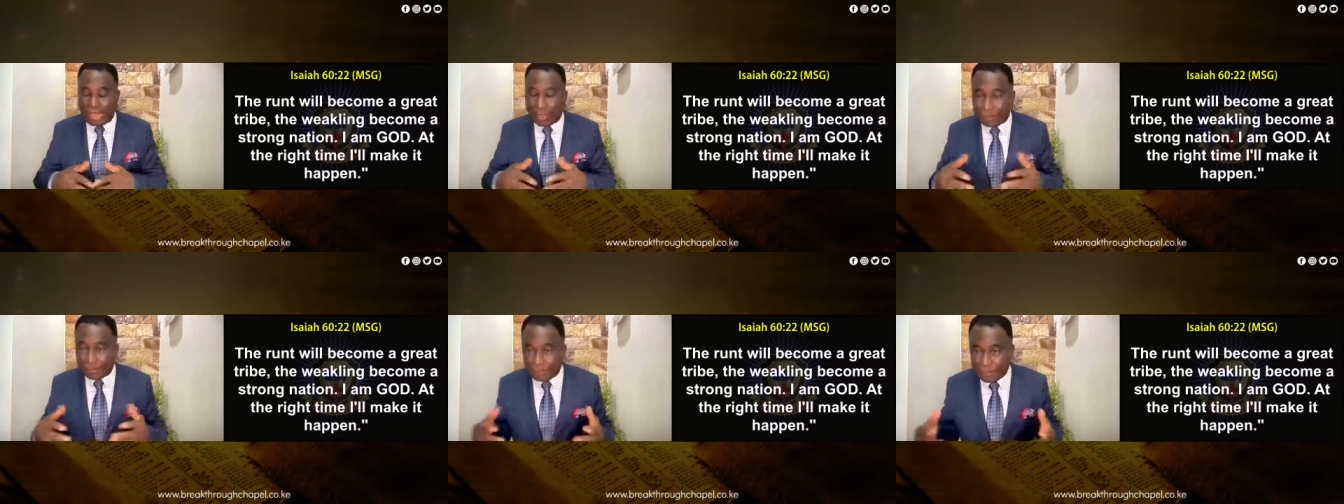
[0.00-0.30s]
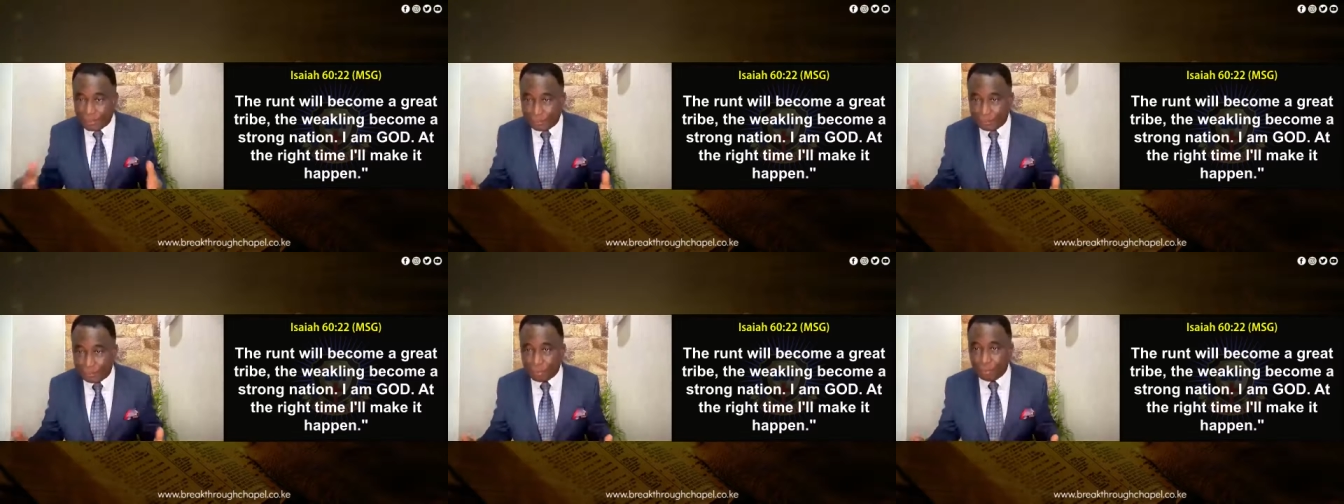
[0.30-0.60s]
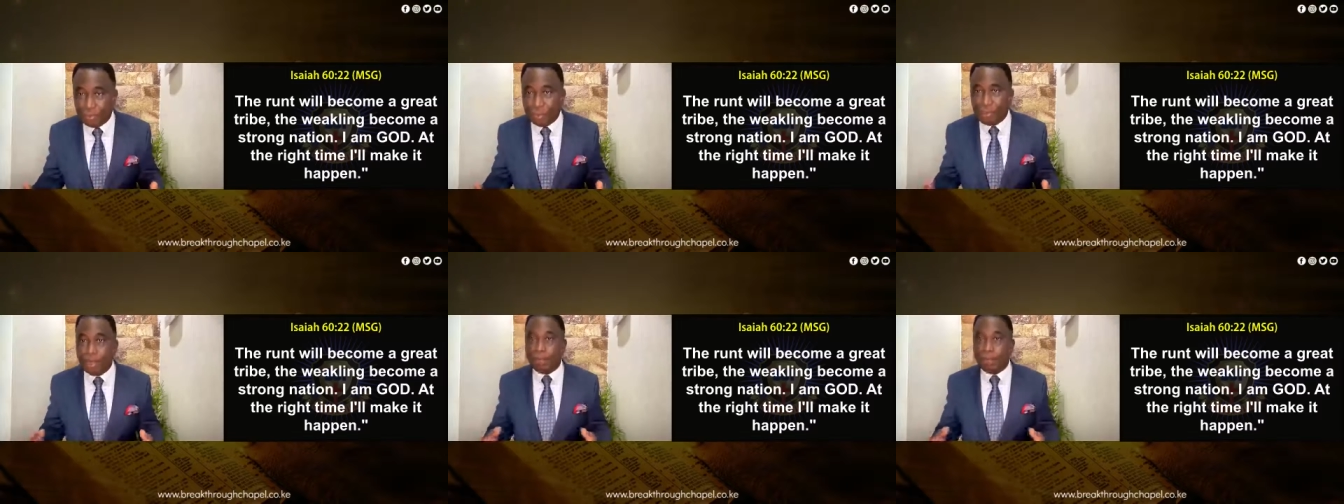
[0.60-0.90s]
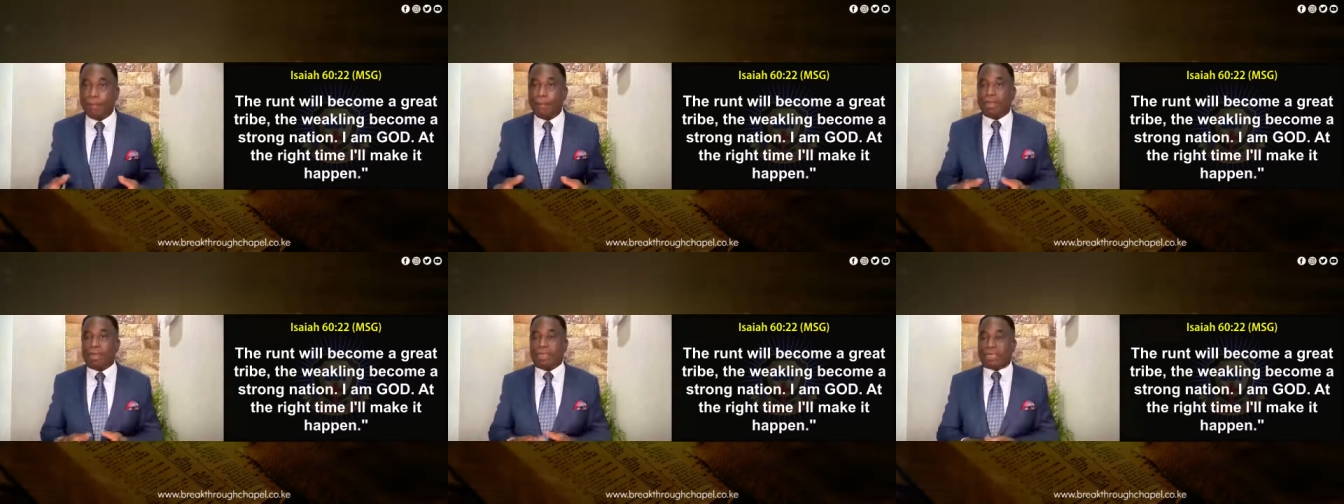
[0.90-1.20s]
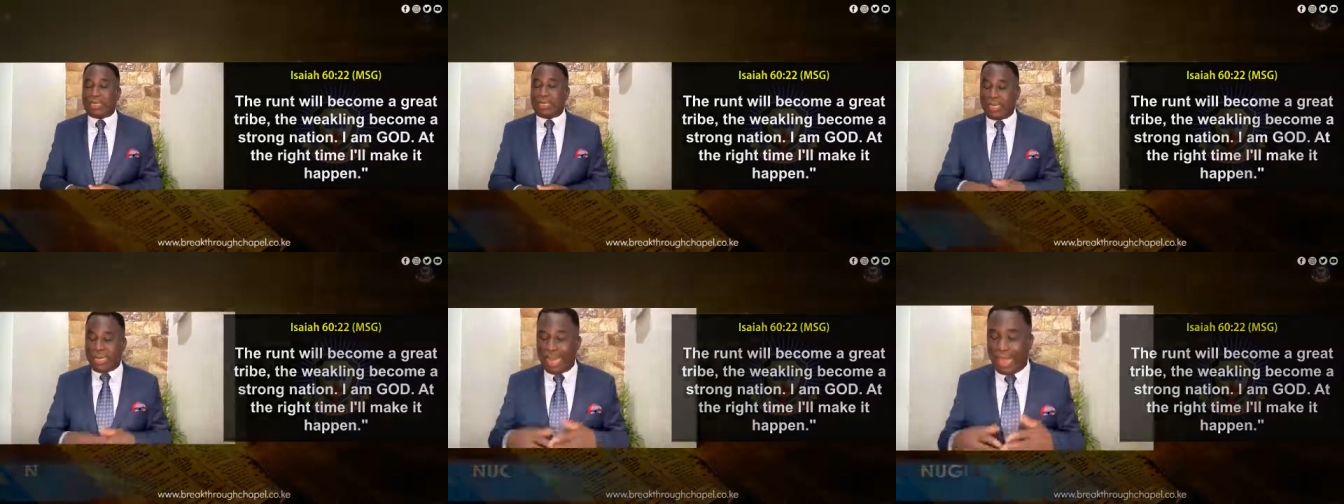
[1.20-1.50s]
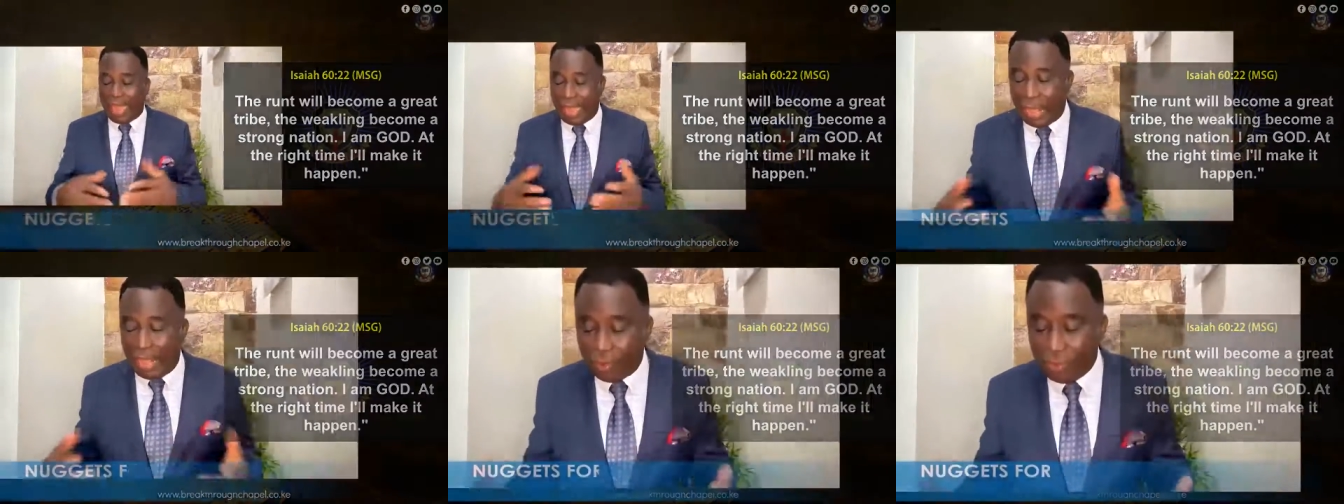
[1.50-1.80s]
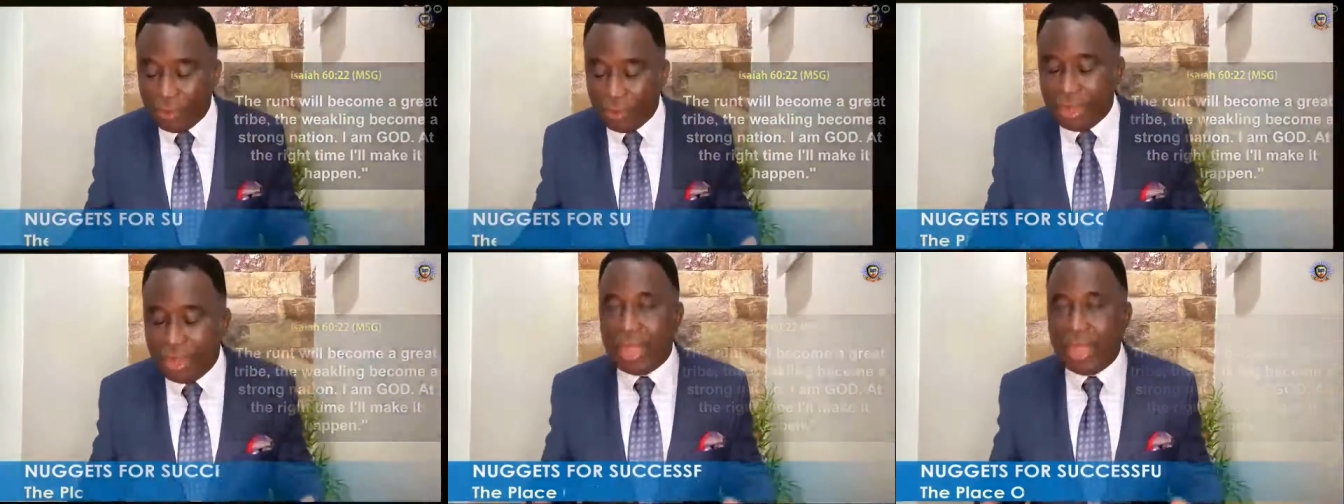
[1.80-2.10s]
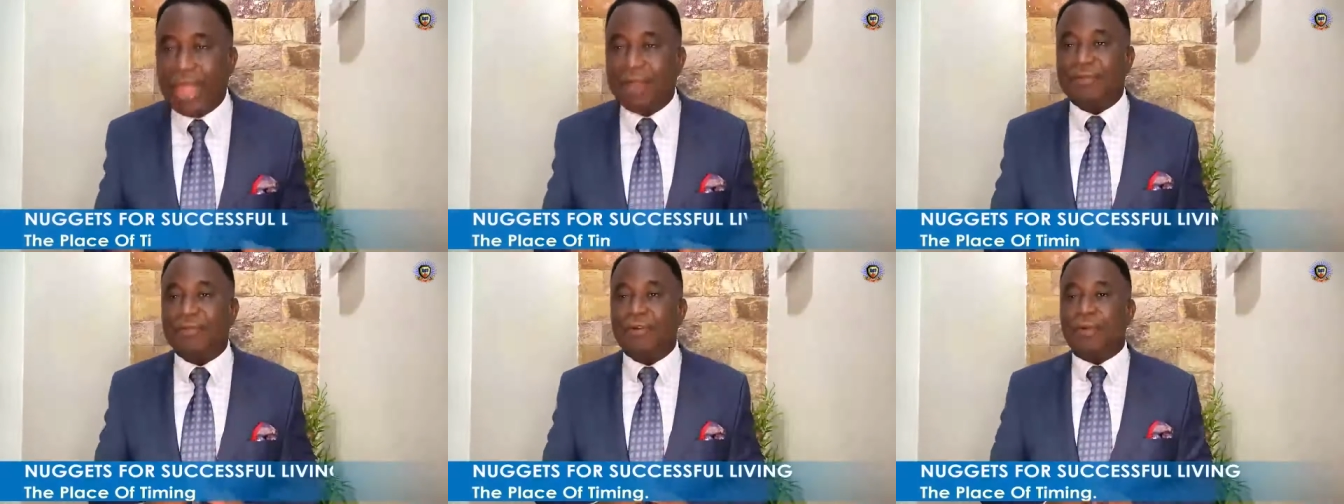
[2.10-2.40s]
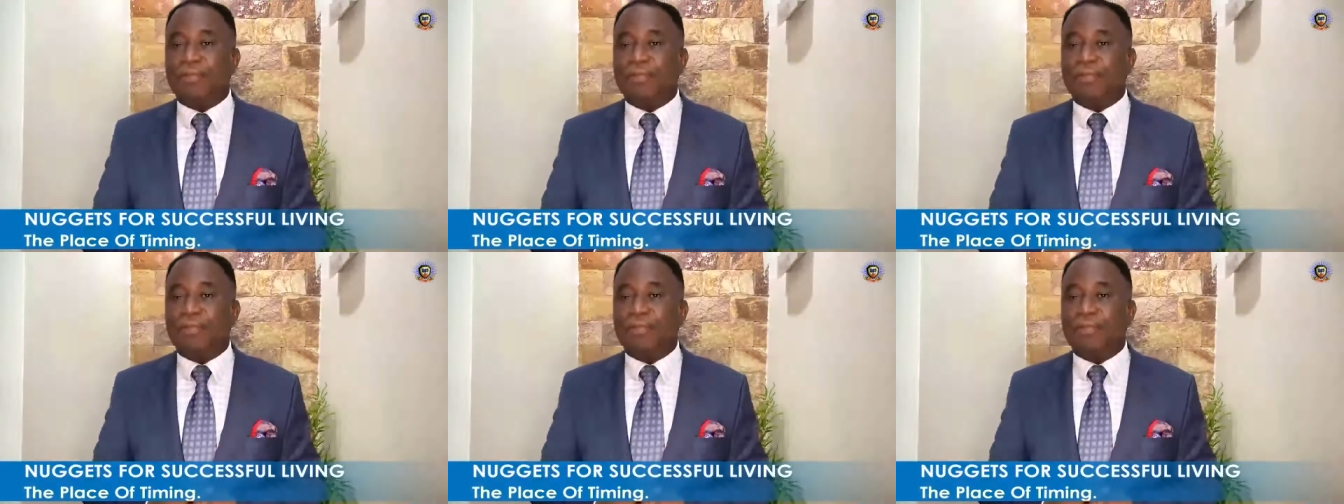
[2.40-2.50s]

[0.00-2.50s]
a people, but now have,